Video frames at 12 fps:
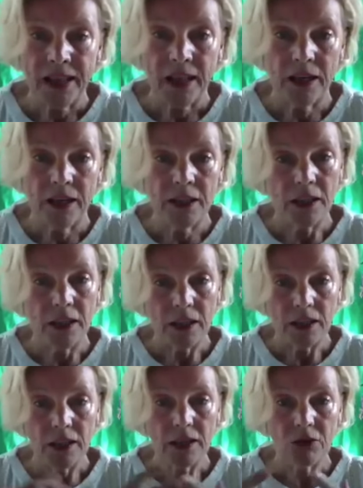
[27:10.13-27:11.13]
And
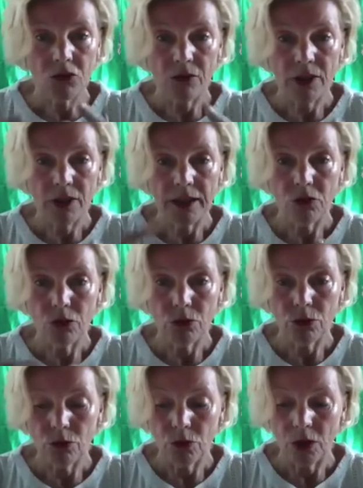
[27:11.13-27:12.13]
he tried
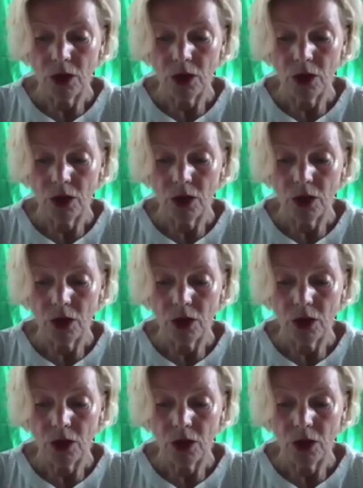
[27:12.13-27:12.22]
to